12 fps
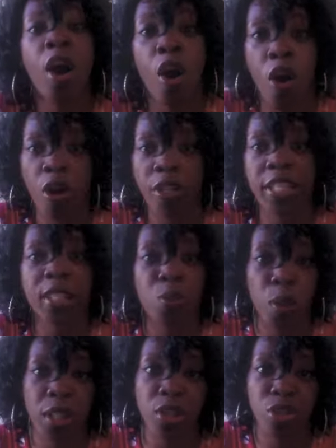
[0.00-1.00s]
on this
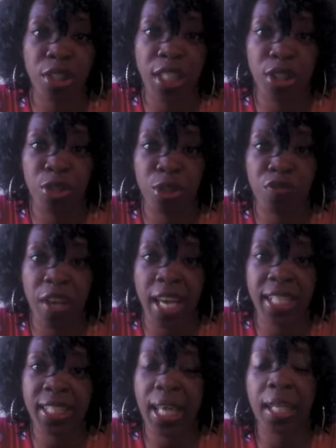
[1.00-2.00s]
100-day juice
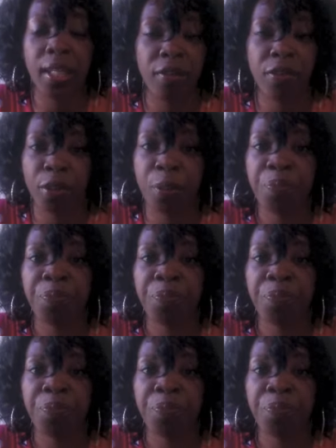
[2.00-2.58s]
fast. I love her.